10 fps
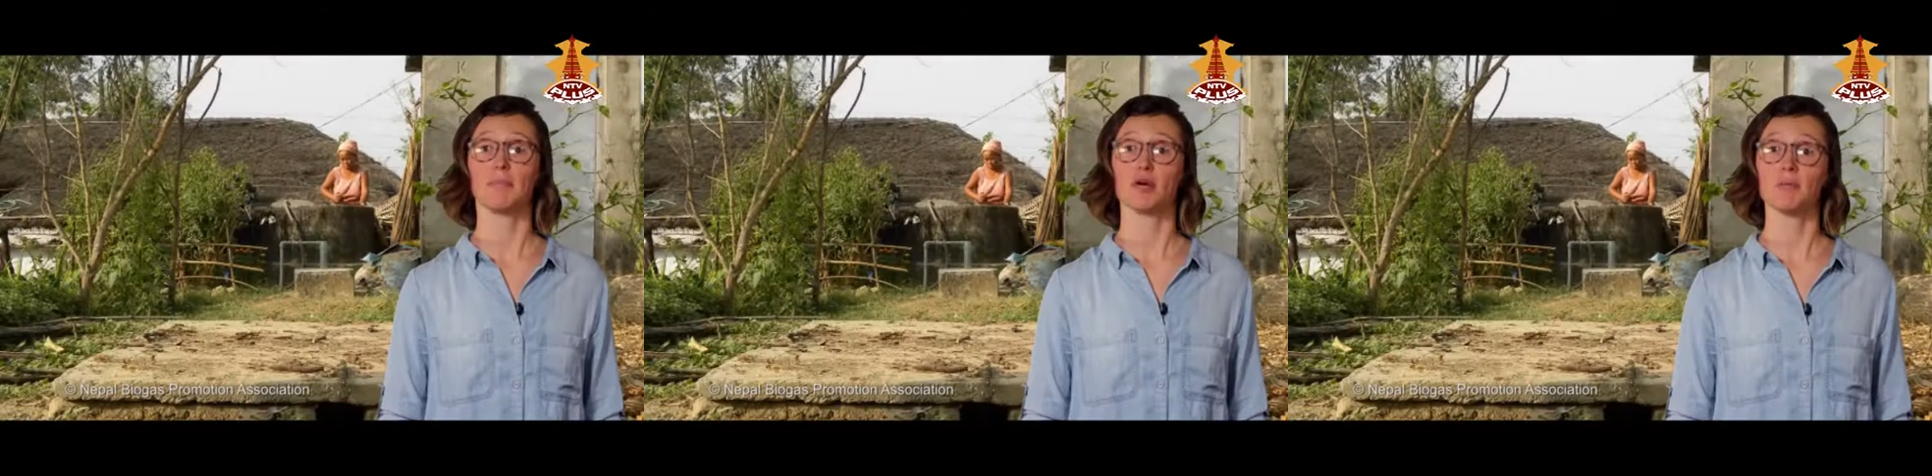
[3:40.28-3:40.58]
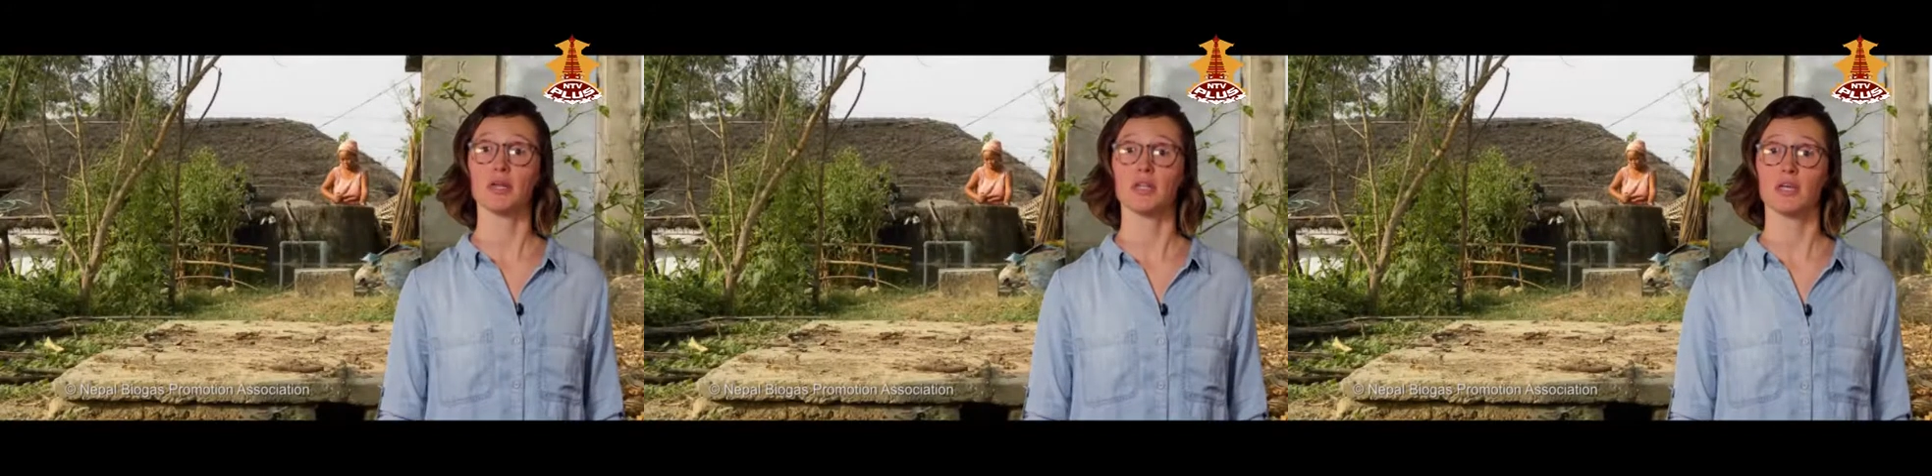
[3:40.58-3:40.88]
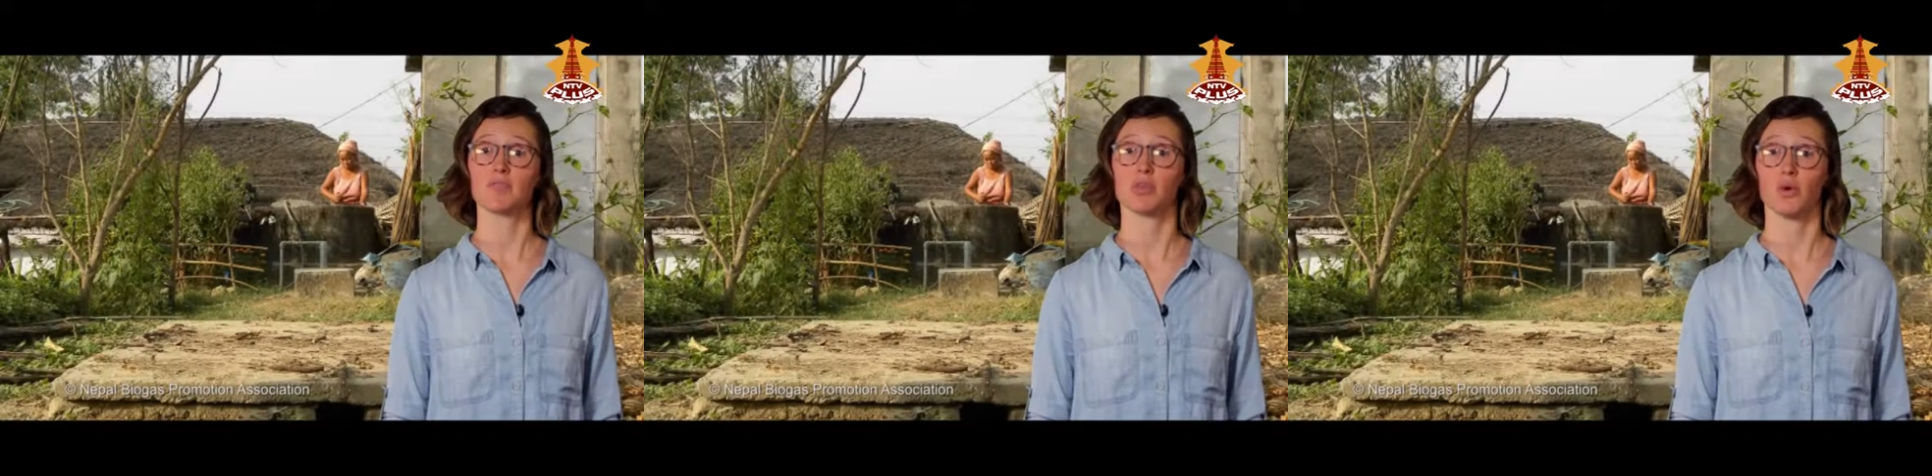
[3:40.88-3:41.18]

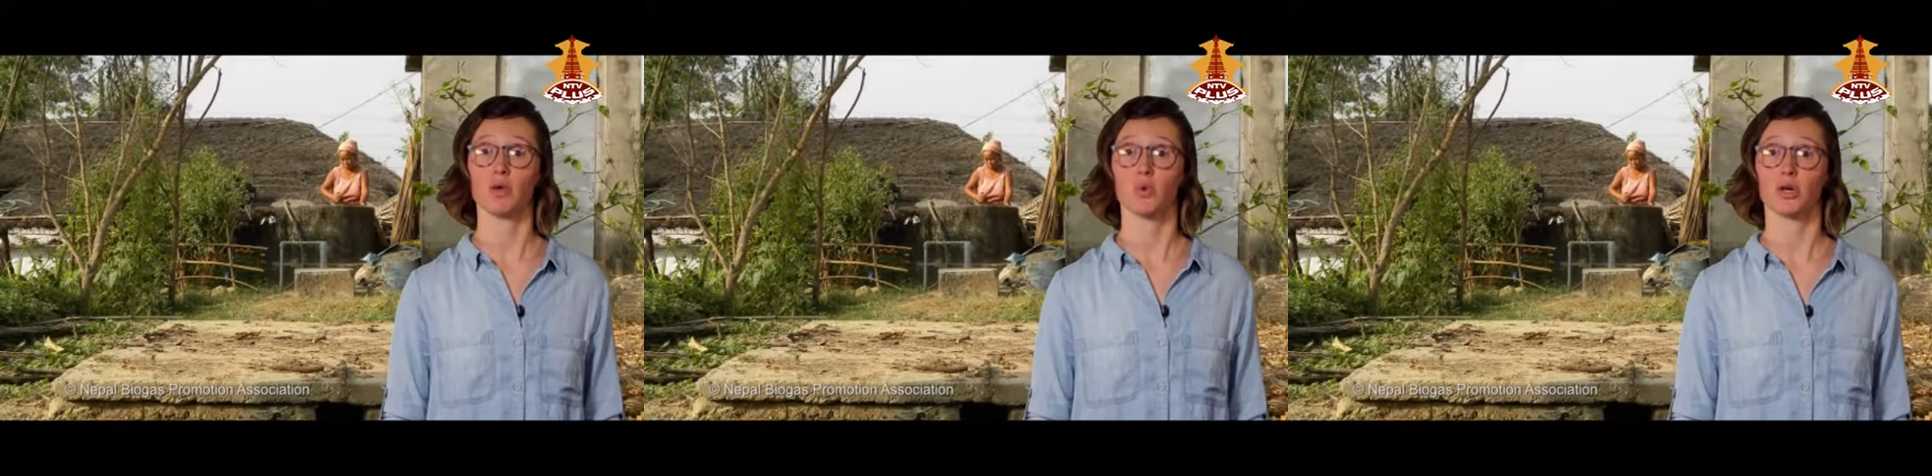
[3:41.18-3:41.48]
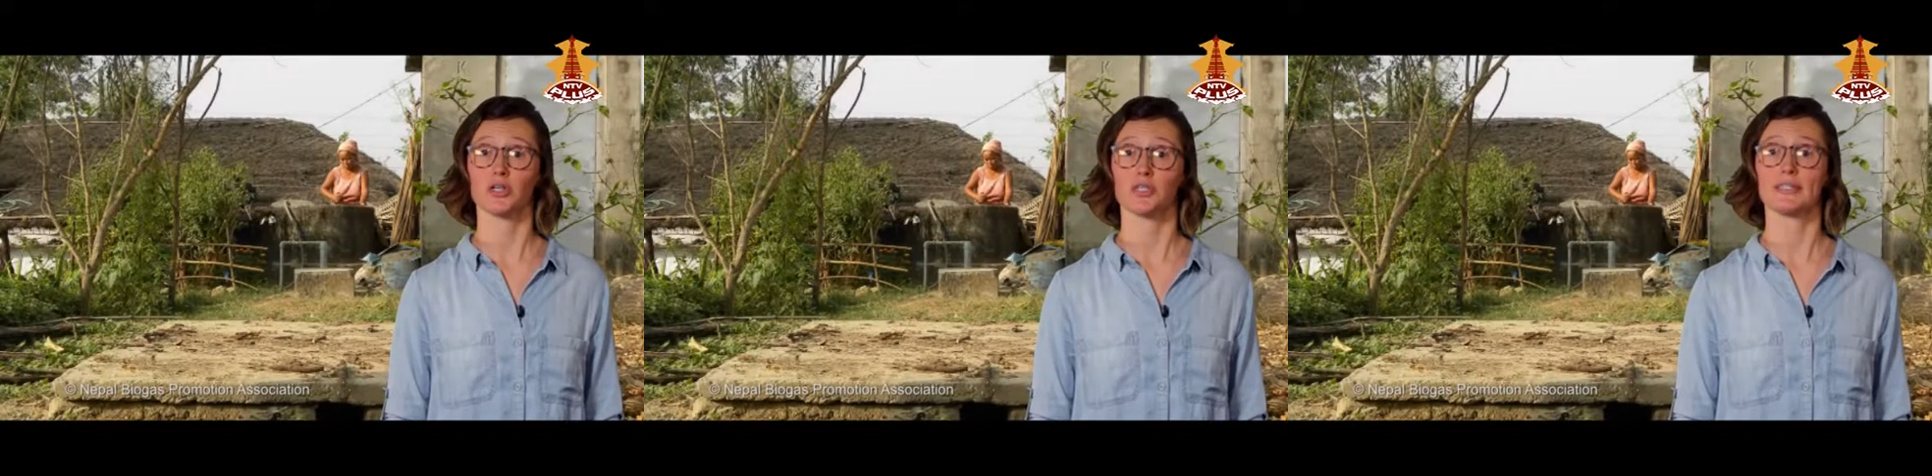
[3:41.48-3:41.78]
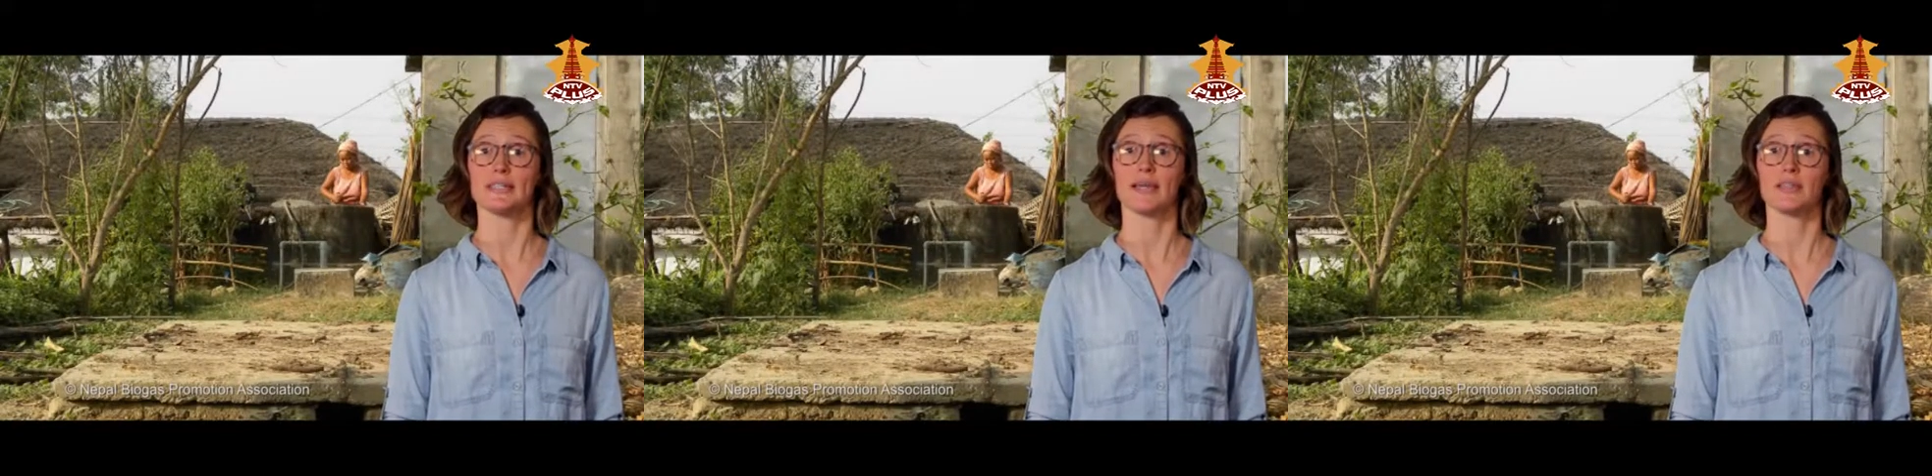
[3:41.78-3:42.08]
permanently employing workers to
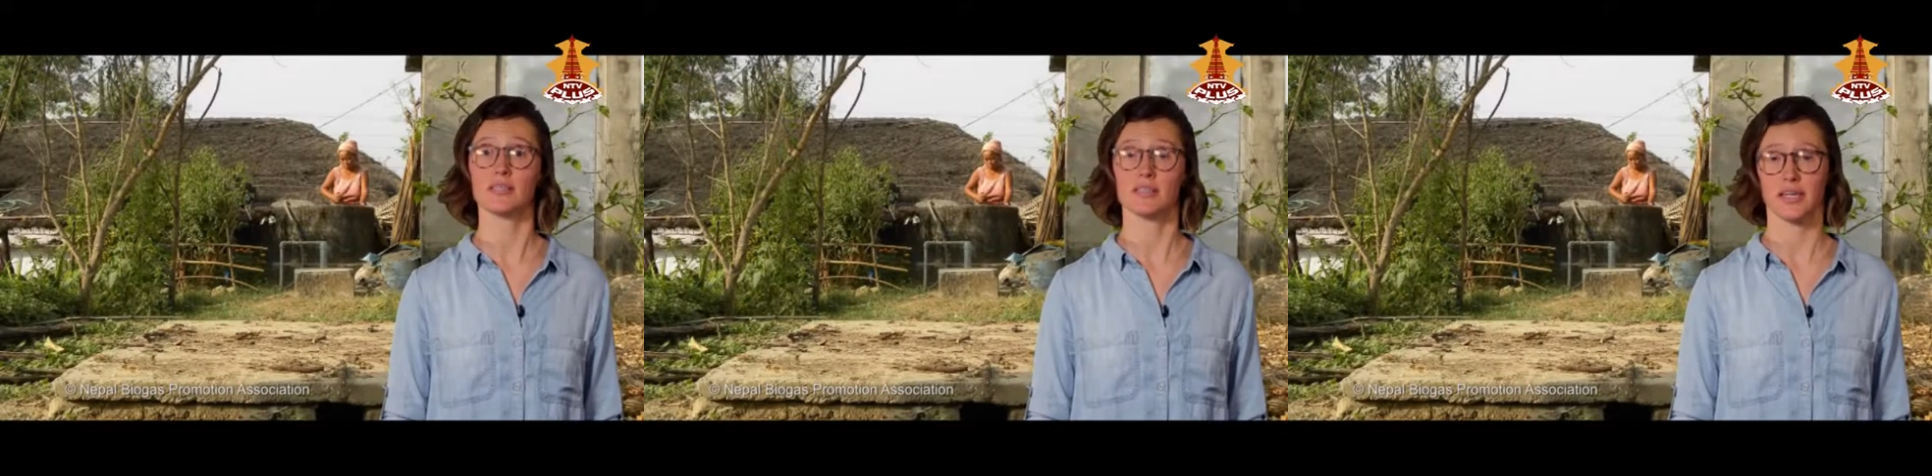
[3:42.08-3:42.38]
tend to the